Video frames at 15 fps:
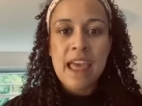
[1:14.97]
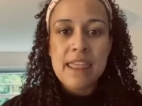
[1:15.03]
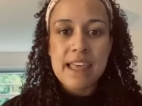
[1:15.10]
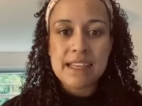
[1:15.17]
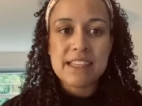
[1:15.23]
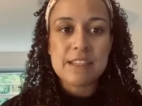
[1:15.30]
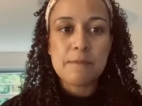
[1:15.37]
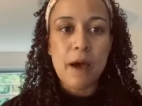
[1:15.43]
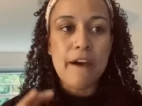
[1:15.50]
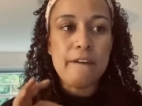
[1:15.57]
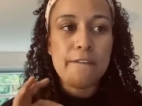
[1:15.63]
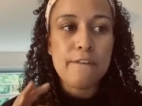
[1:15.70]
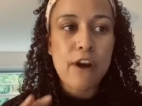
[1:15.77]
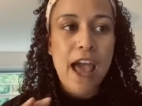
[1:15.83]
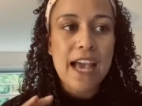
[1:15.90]
This is but a
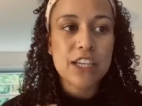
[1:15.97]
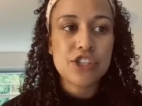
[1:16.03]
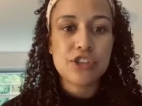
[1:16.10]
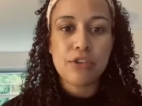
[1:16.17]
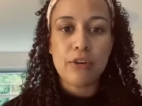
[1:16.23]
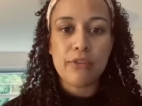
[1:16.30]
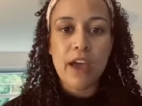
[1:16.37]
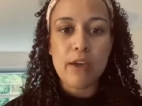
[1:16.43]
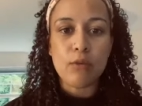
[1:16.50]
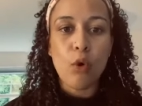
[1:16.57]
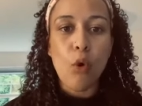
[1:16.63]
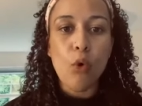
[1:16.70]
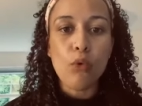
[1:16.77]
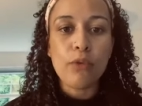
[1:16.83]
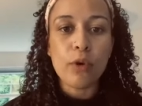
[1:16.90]
fraction of how
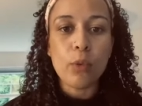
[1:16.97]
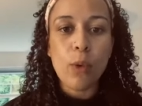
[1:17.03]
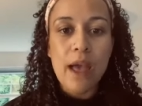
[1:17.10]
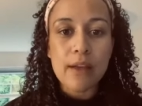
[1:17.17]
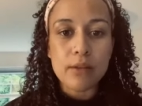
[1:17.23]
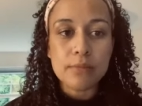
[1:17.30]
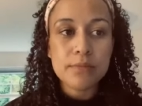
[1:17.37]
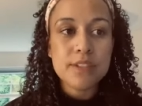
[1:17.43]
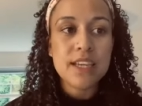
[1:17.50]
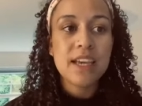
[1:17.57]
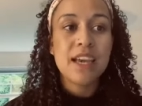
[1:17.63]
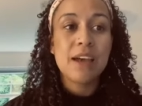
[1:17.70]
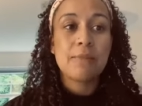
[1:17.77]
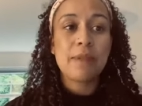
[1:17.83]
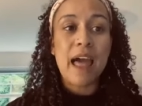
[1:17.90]
overwhelmed
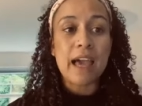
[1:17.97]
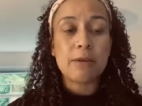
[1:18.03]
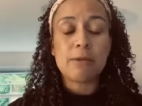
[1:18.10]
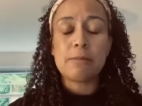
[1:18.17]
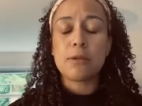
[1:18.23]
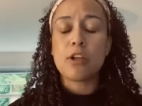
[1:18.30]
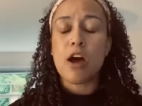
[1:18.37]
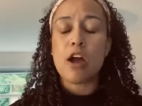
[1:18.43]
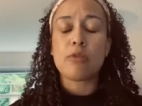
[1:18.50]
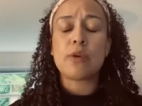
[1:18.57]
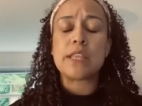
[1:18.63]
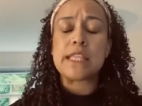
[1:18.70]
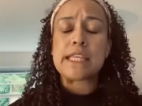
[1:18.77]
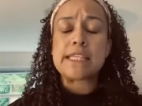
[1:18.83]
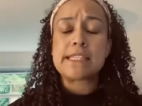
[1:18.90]
black people are
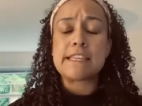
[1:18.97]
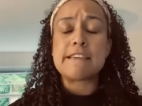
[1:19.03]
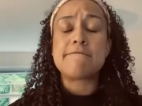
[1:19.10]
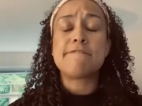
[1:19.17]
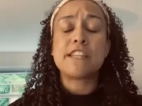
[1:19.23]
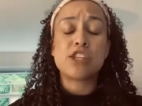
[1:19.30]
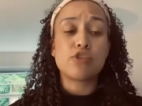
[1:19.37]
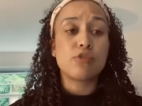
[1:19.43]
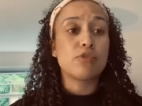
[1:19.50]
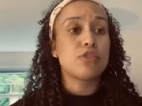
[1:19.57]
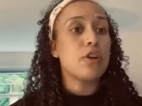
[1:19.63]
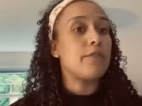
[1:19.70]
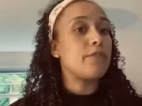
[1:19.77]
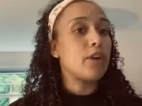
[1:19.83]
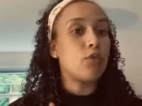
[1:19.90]
when they see videos
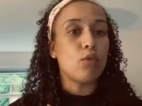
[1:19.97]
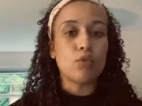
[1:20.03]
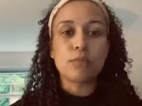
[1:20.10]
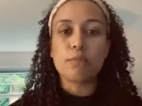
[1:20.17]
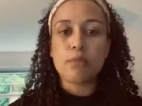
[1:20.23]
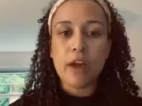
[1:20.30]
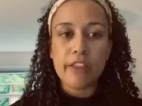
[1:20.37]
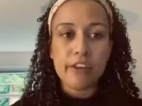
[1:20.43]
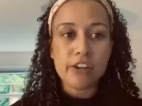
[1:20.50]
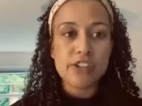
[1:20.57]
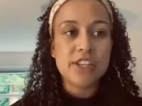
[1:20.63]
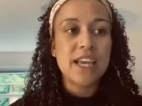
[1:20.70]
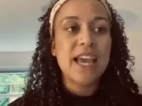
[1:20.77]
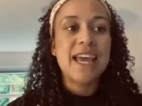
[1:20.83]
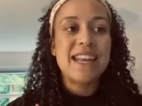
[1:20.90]
of their own
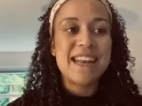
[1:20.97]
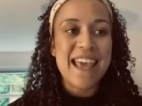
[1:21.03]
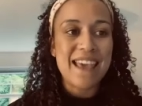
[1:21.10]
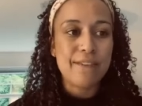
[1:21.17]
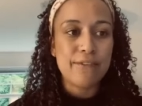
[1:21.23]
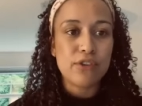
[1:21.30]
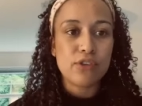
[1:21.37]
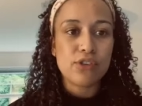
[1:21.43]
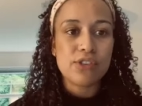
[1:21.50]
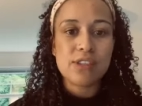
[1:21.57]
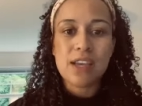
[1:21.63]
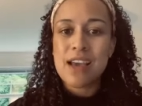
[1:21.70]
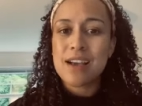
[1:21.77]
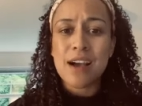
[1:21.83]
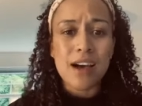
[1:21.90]
brothers, nephews,
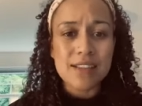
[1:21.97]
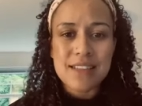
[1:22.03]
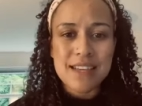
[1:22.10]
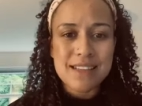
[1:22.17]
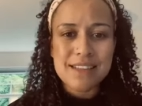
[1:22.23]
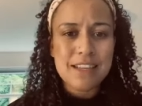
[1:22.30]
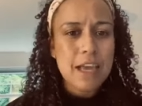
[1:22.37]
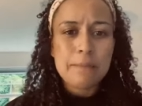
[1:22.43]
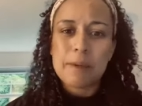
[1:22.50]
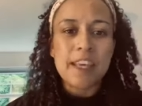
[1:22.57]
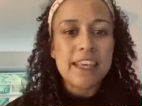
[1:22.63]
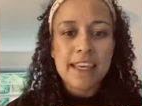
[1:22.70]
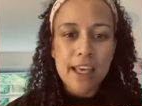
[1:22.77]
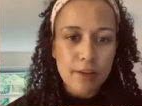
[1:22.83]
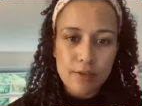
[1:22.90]
cousins
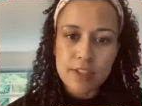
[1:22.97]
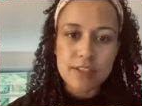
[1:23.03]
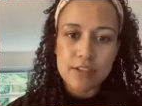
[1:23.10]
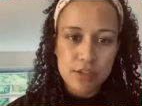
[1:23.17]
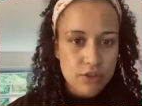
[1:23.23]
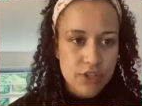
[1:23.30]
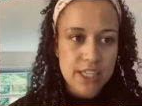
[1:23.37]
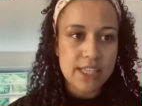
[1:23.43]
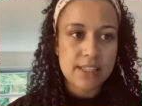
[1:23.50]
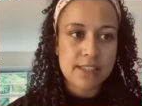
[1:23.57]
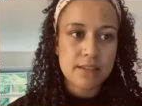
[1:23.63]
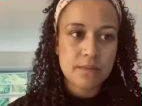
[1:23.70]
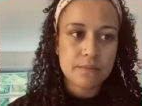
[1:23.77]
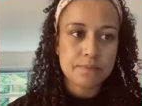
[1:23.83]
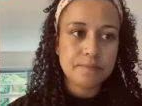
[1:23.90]
being killed in the streets.